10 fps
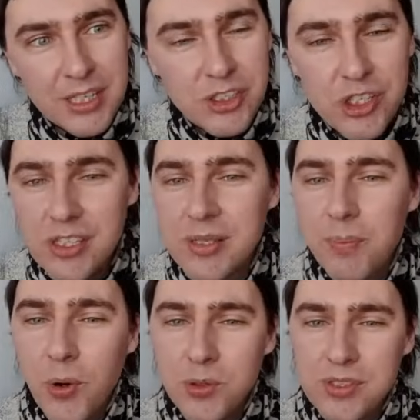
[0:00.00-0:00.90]
It's just
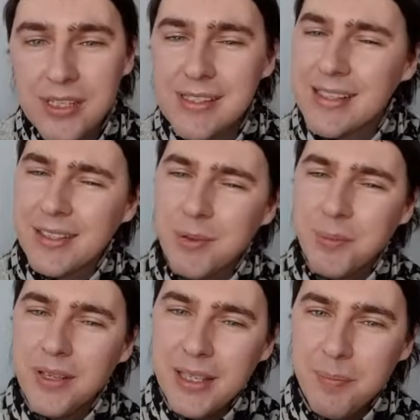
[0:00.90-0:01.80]
it's the
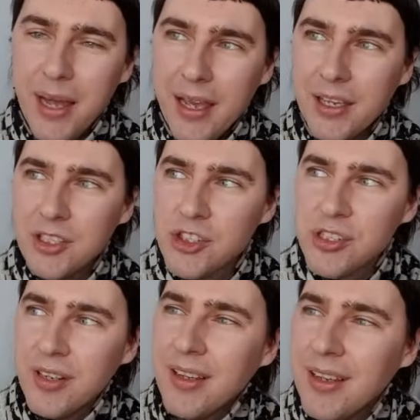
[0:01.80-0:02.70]
complete package.